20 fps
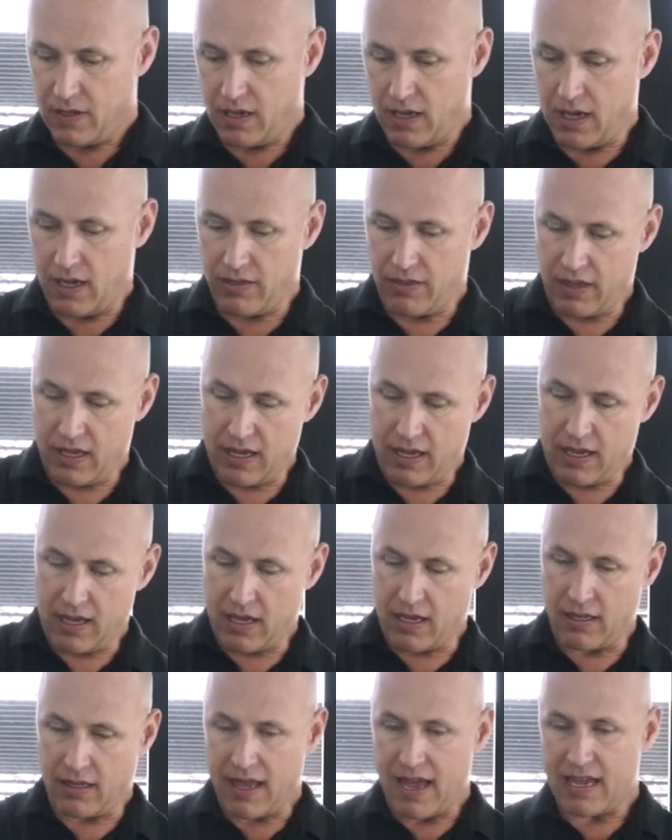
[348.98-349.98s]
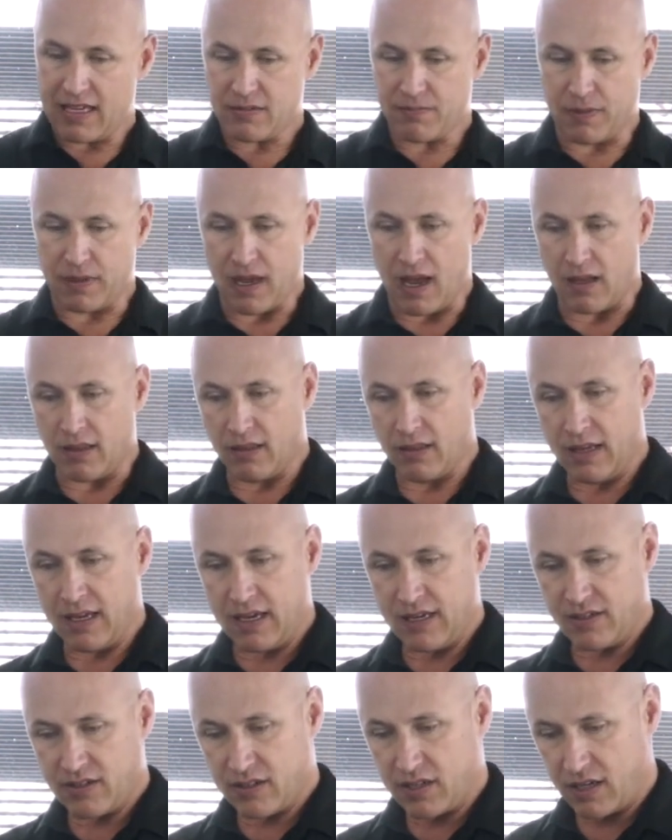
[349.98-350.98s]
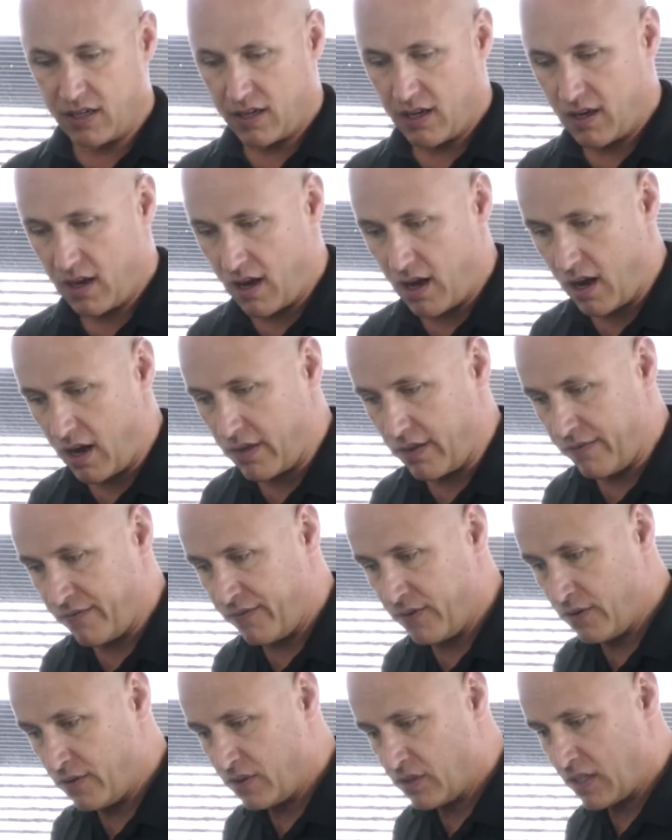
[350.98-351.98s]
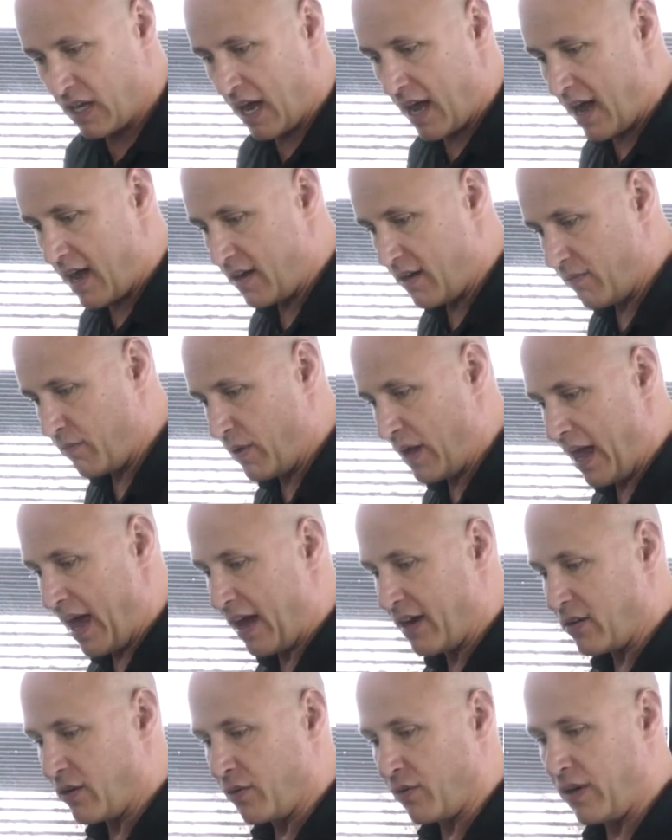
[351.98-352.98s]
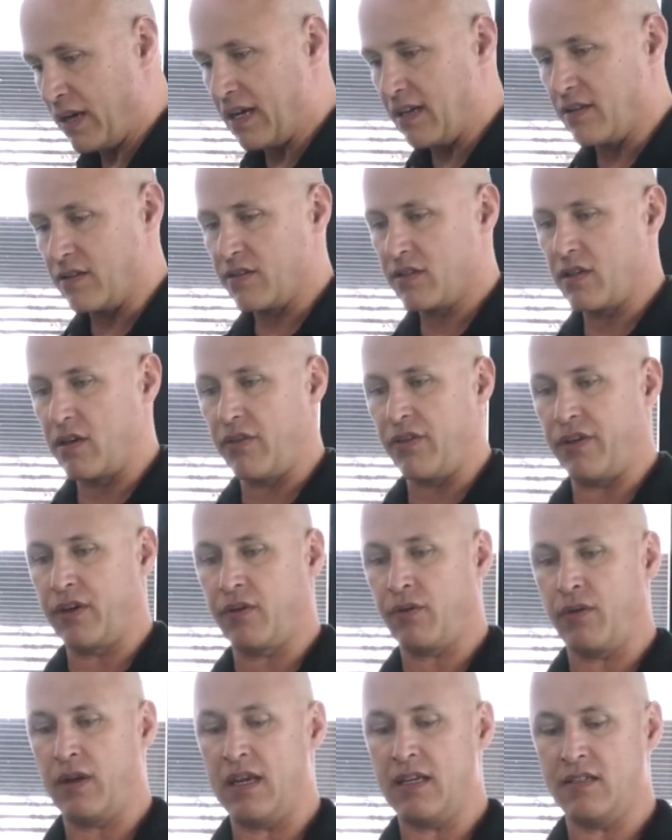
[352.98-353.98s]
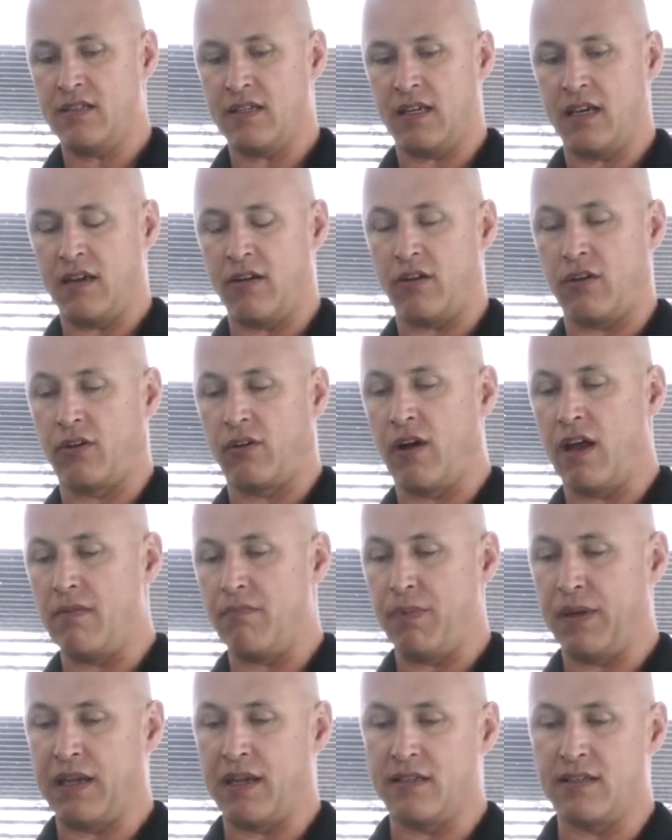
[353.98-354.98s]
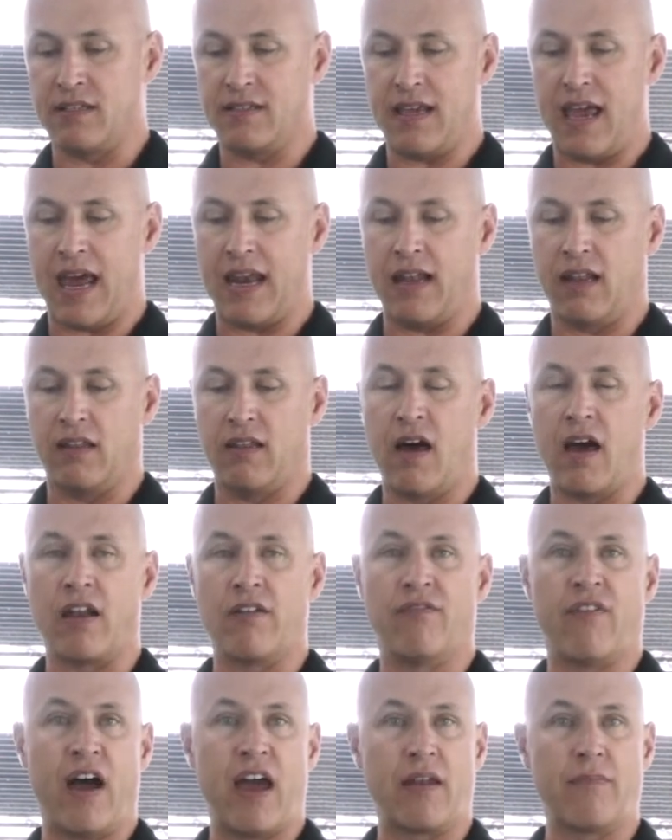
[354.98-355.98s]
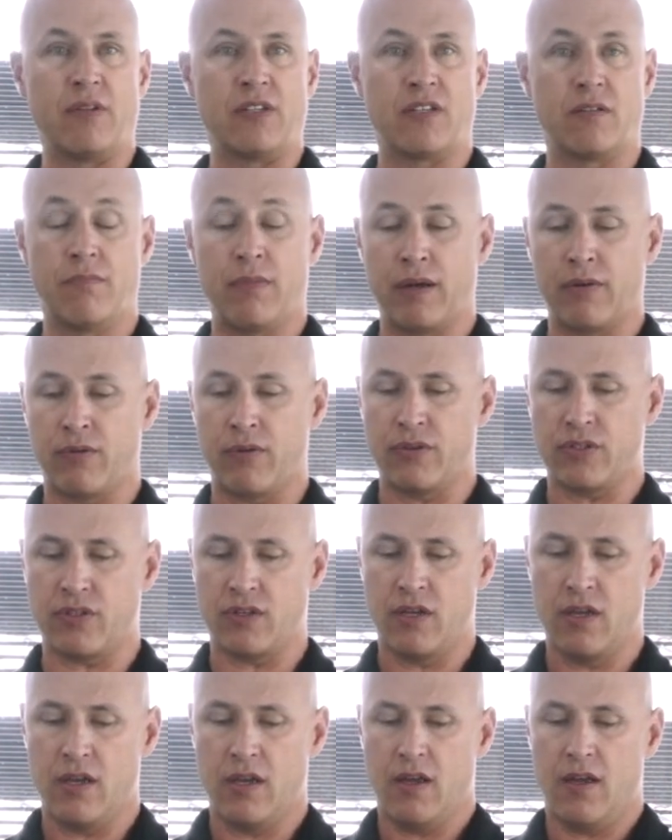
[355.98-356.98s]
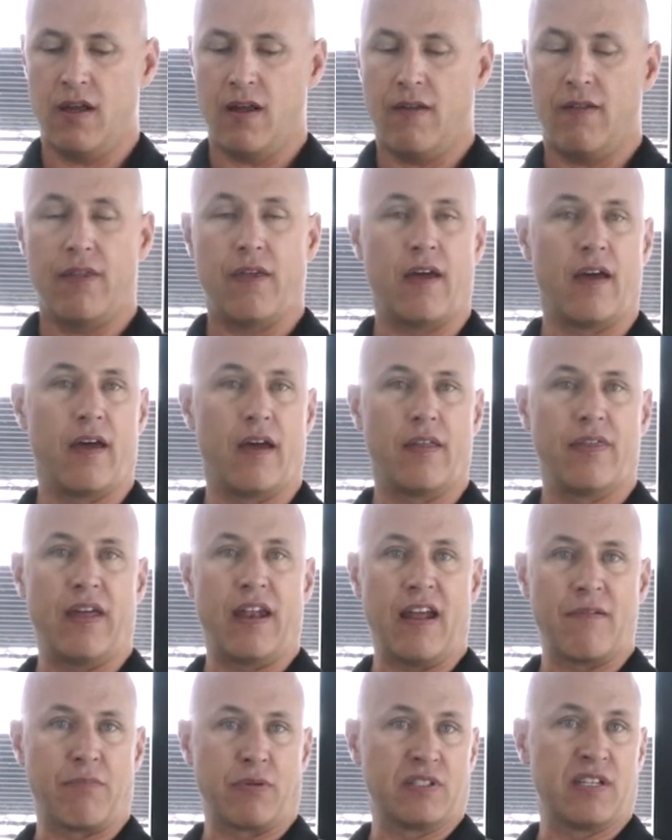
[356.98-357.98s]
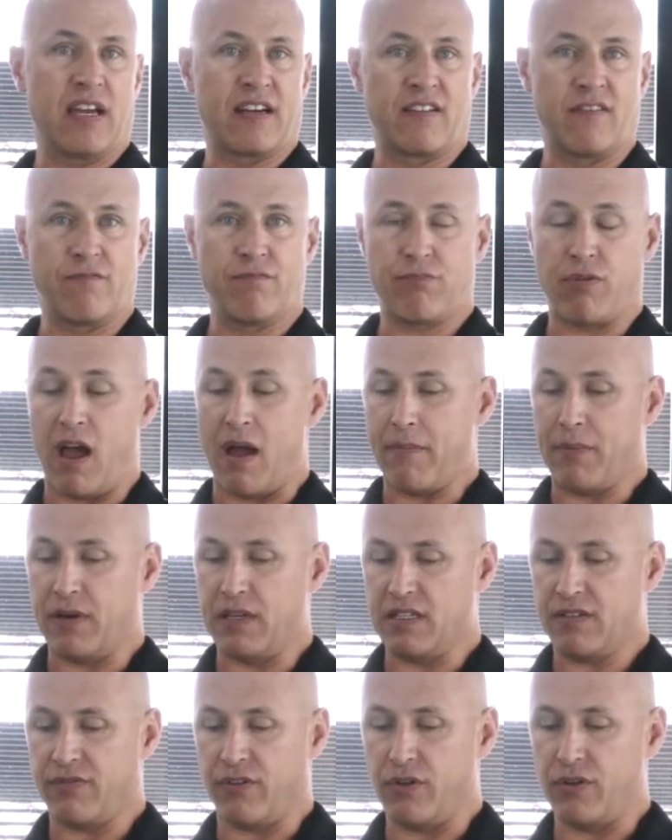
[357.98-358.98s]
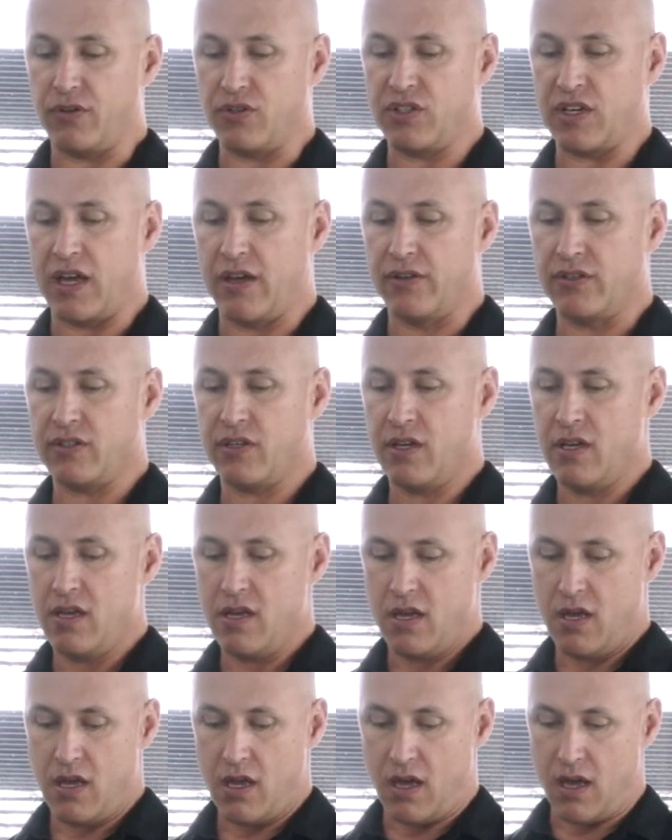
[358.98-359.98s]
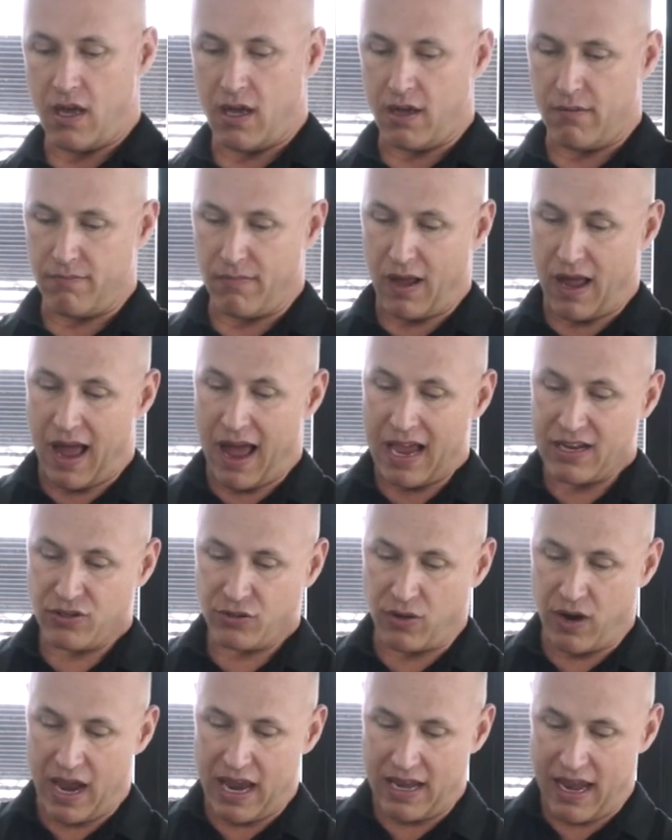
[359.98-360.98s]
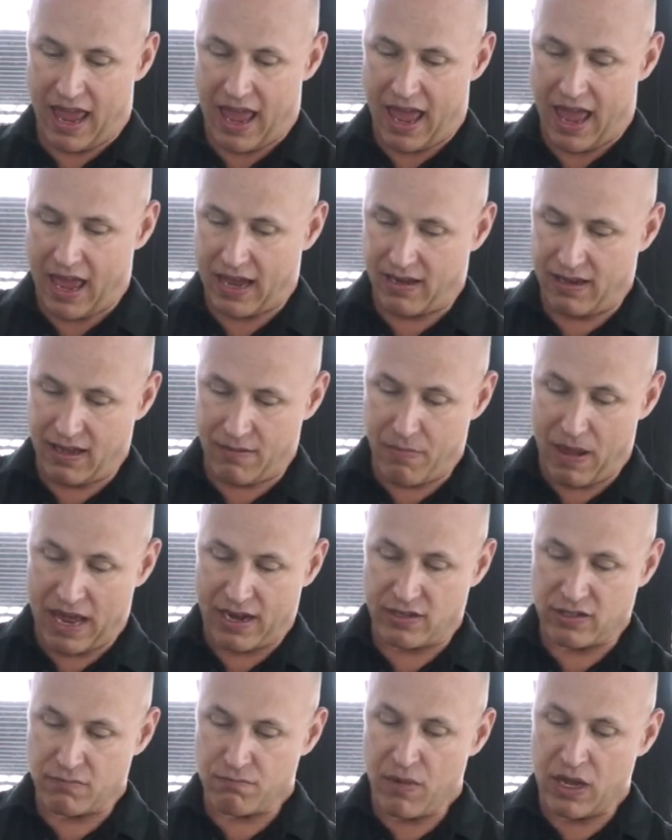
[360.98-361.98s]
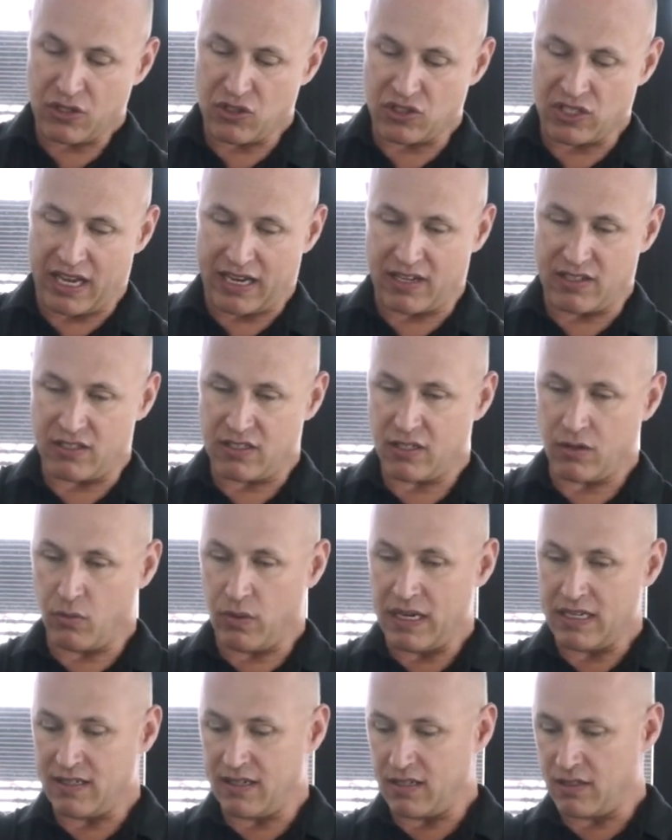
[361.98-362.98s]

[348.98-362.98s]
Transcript: And then last but not least, on the food side, we add greens. So the greens, again, are great because it's adding a lot of vitamins and minerals that have protective properties for your cells. I try and add about as much as I can squeeze